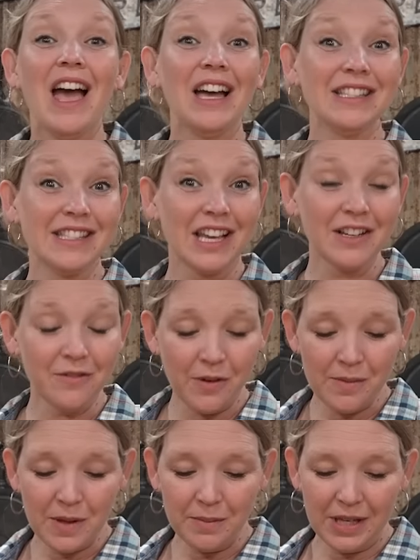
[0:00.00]
Aside
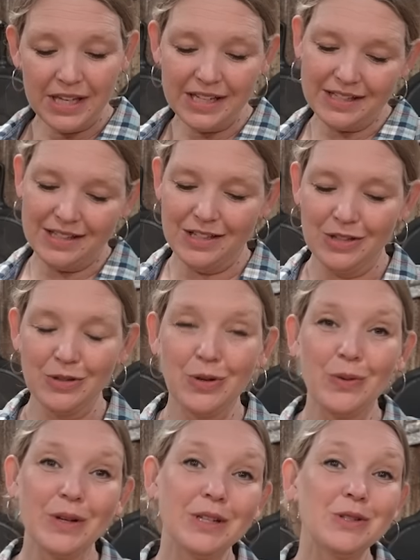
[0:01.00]
from the meat, you're
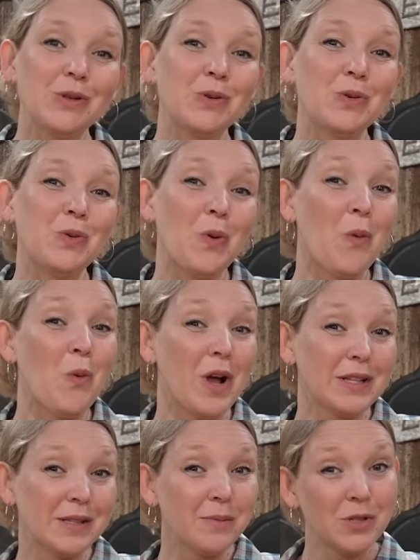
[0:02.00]
going to
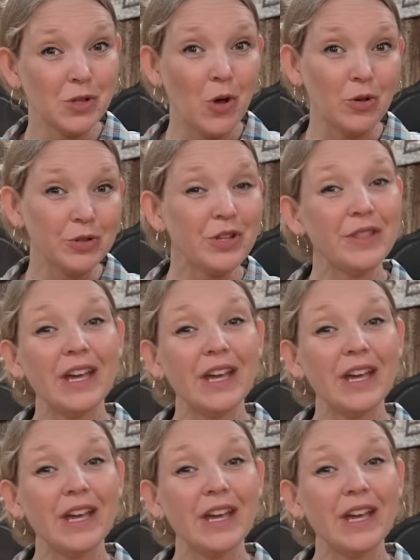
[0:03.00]
want some salt.